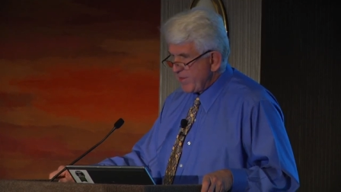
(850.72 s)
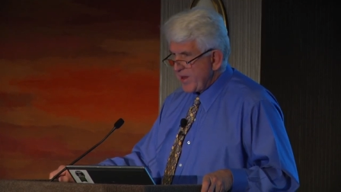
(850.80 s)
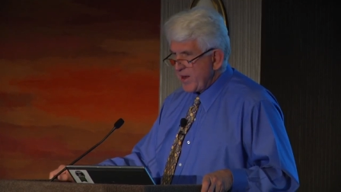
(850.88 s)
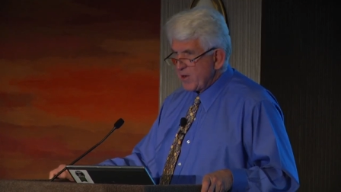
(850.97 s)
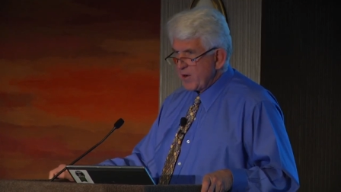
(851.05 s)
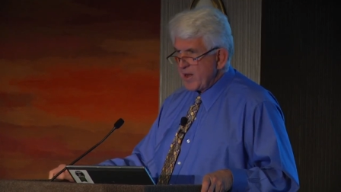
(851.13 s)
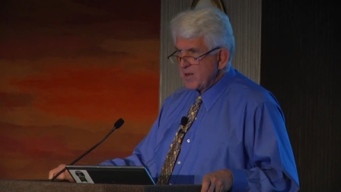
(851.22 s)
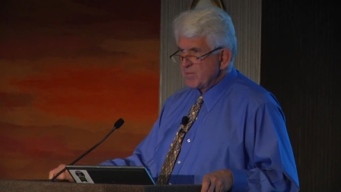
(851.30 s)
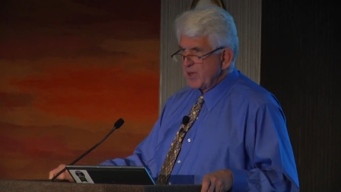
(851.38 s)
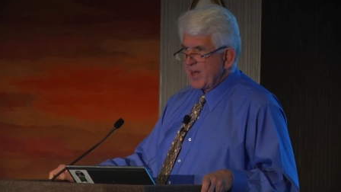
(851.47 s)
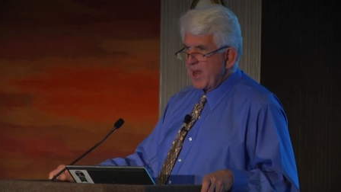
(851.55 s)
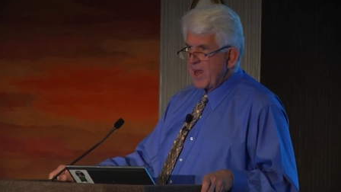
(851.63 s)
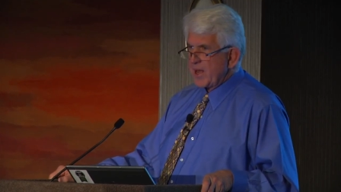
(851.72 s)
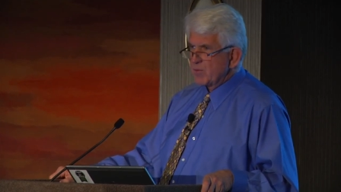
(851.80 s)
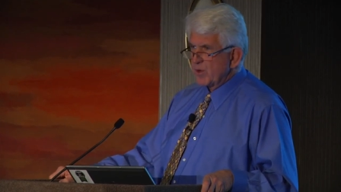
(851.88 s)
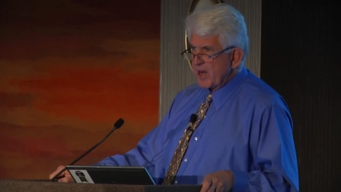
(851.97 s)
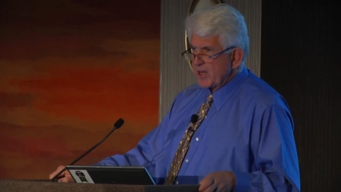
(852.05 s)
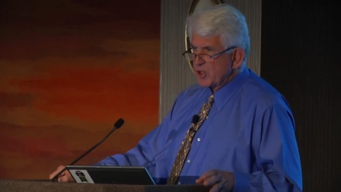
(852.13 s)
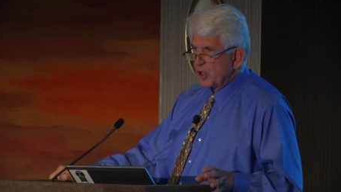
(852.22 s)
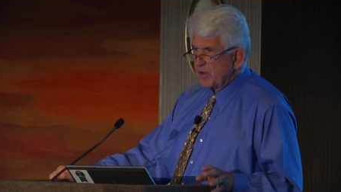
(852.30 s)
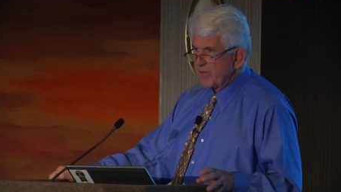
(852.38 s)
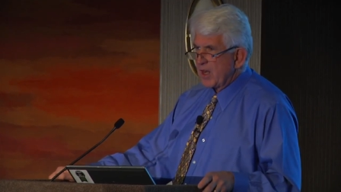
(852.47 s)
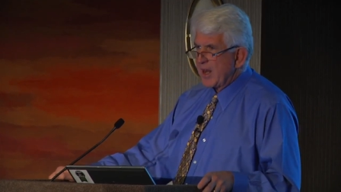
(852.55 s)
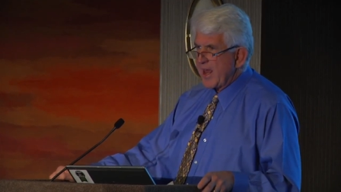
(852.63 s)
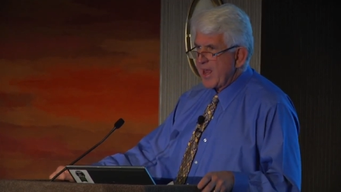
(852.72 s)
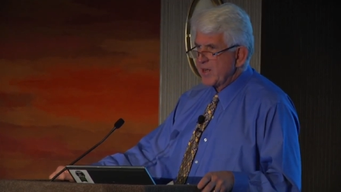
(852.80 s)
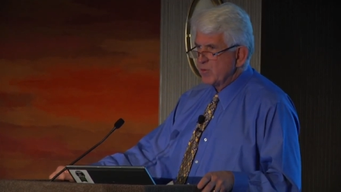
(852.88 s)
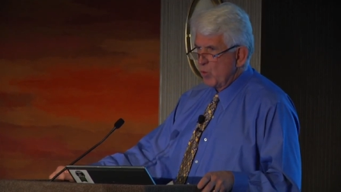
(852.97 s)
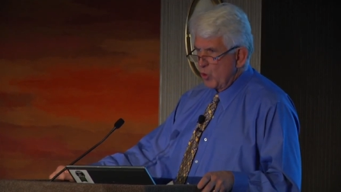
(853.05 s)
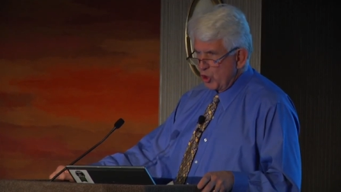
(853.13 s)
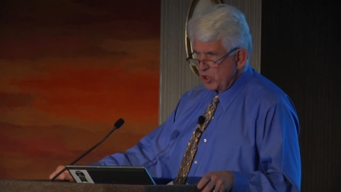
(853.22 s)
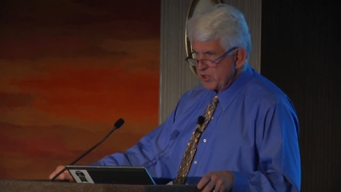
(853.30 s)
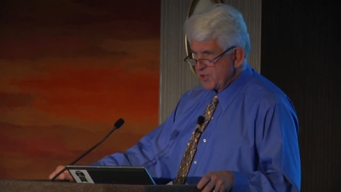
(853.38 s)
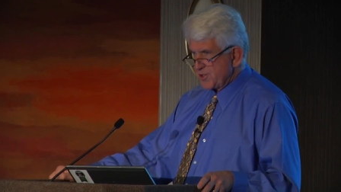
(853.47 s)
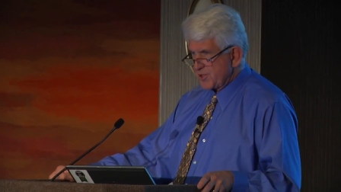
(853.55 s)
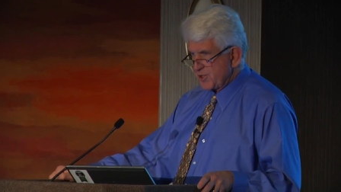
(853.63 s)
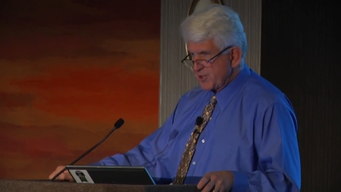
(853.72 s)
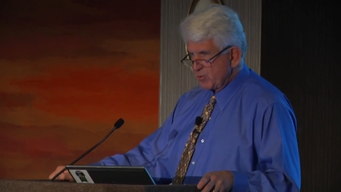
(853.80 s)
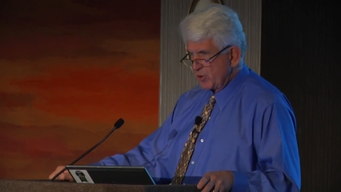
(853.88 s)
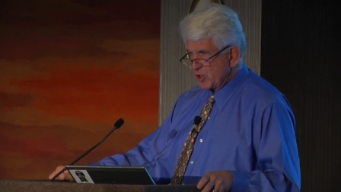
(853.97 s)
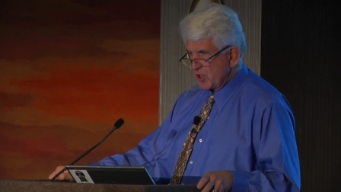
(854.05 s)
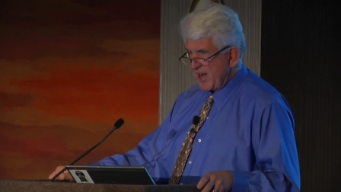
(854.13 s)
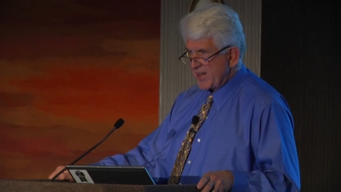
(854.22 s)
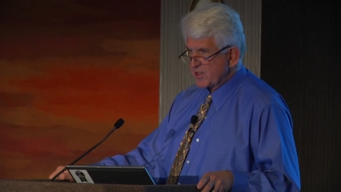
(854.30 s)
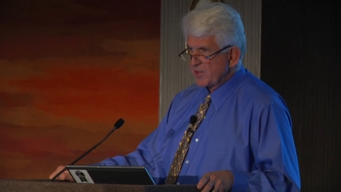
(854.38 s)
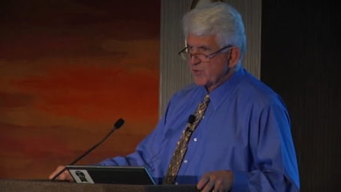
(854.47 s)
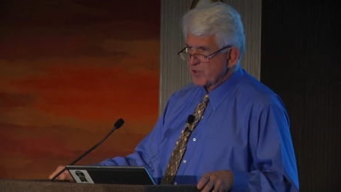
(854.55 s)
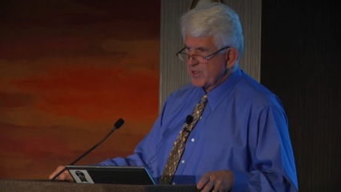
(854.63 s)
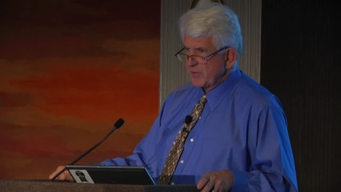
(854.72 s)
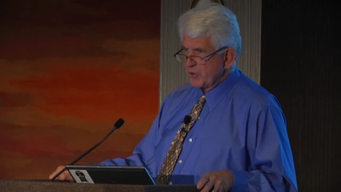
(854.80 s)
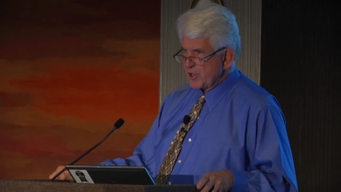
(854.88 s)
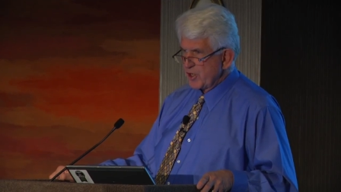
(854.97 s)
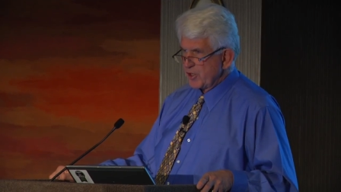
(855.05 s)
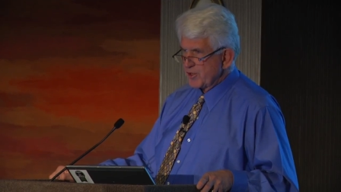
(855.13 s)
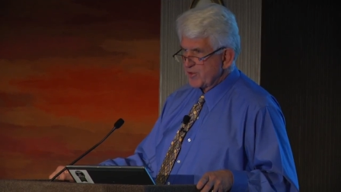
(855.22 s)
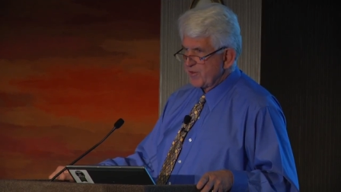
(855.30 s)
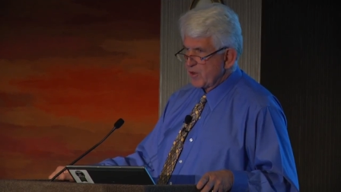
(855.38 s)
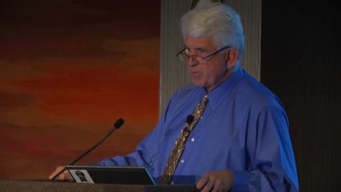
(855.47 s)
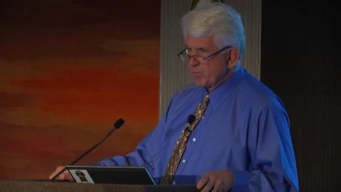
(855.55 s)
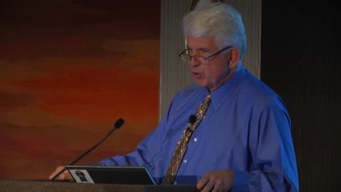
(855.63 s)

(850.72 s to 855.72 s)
therein began what I call the LAN wars, which lasted for several years, very